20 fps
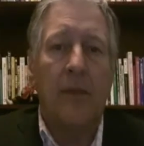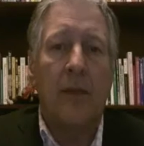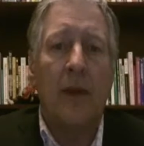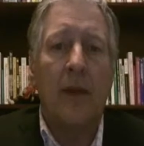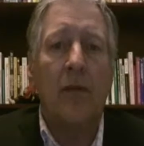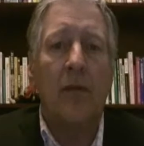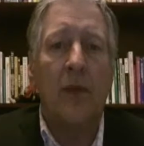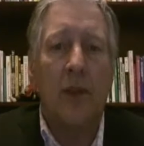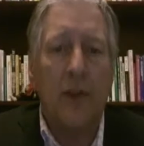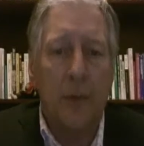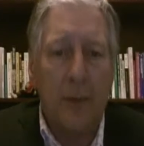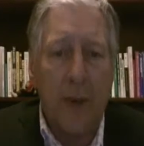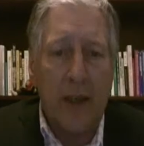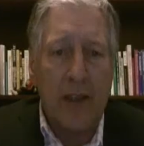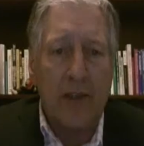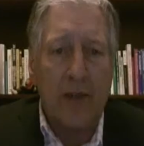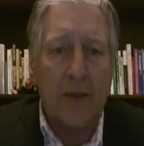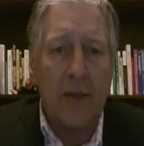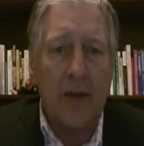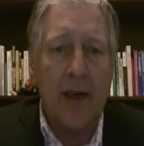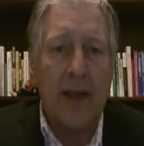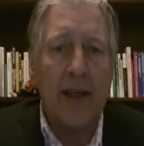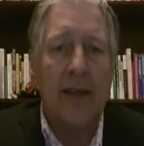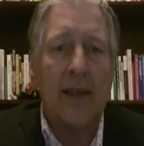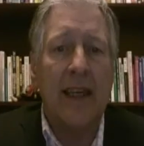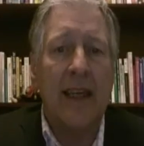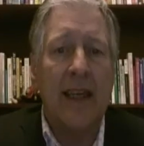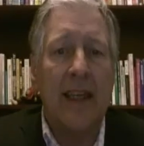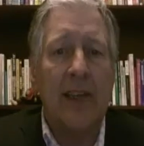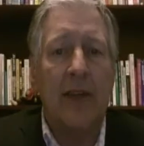for specifying
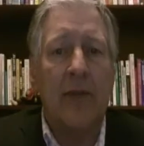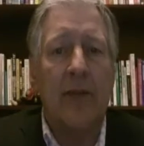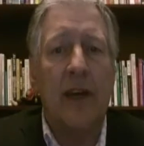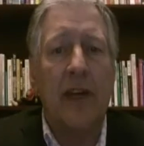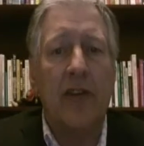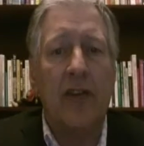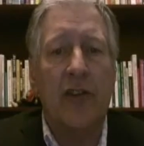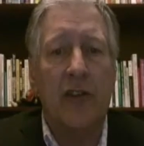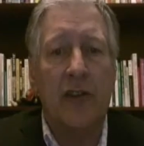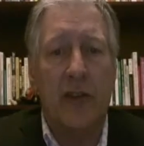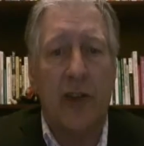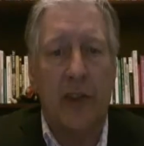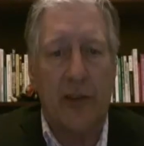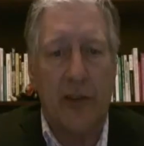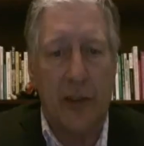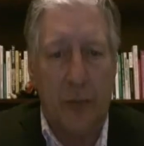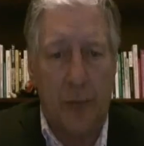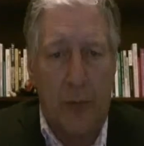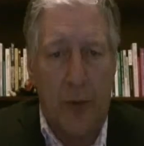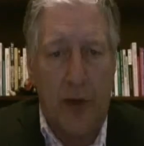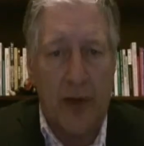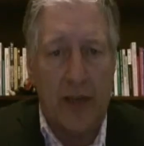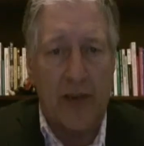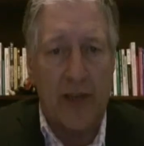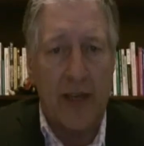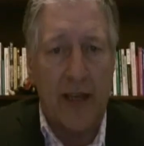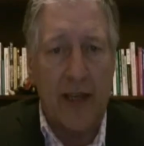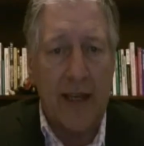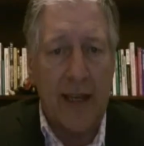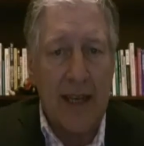the interventions and supports
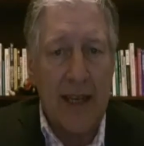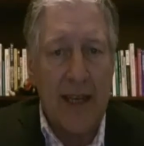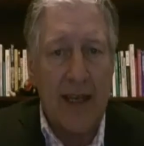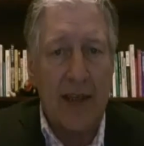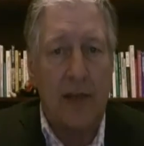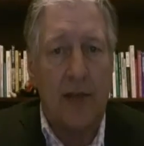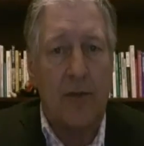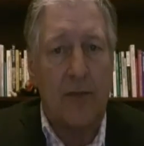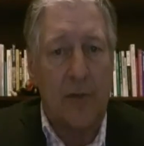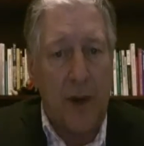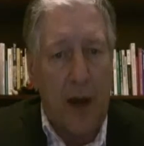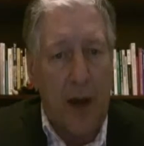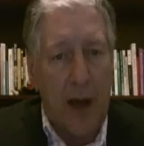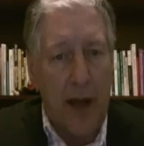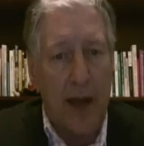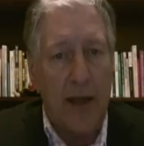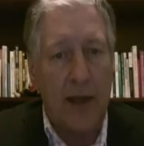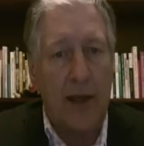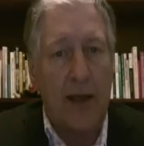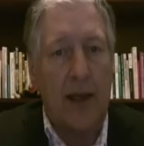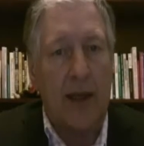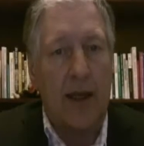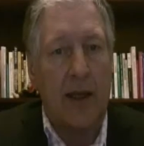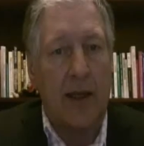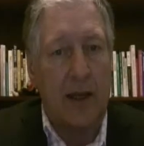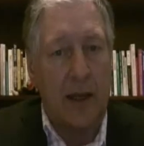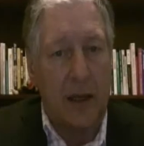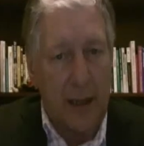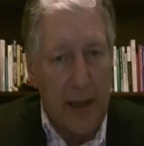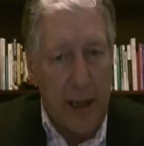they need to find and
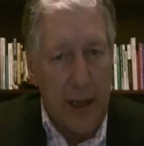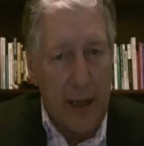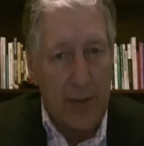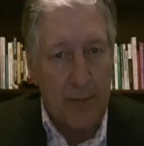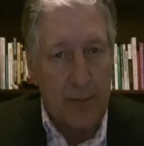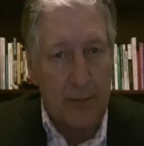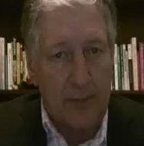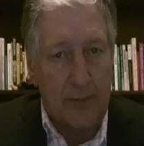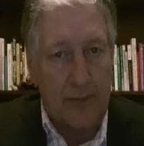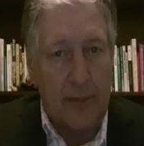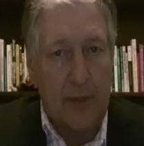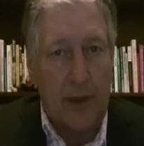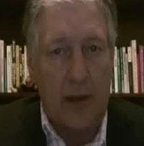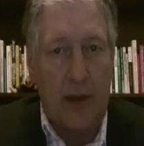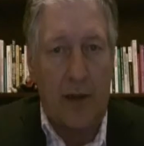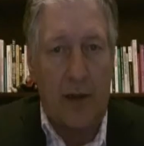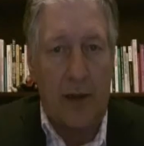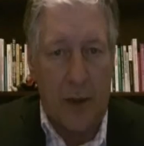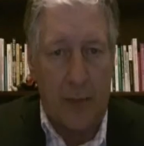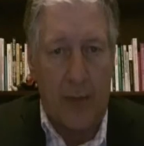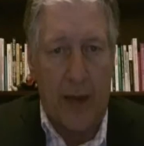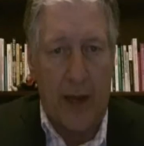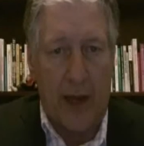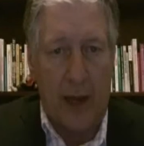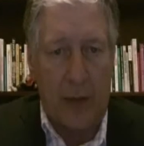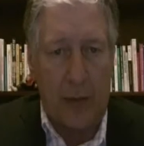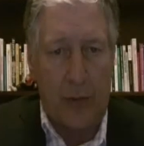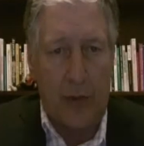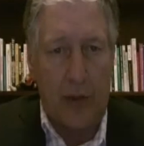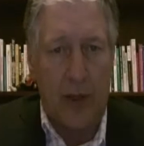claim their
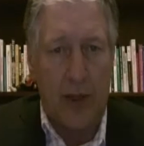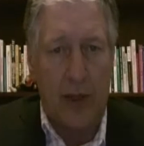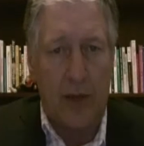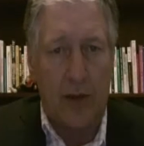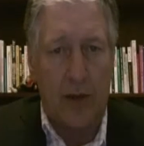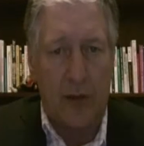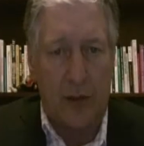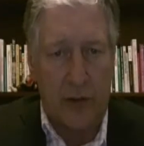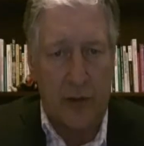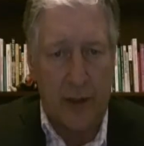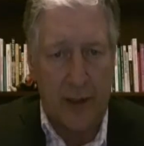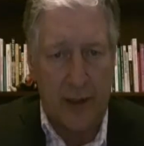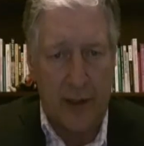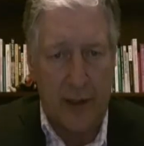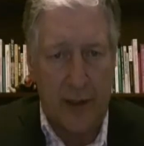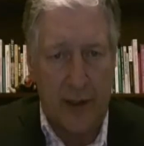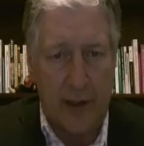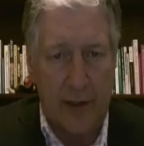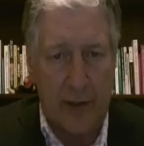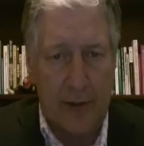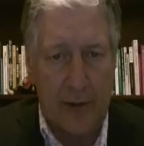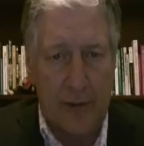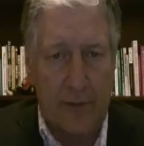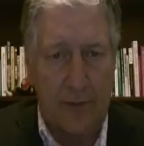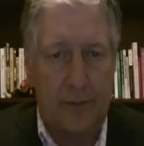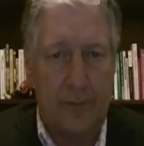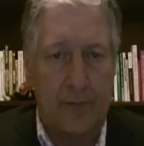pathway to success.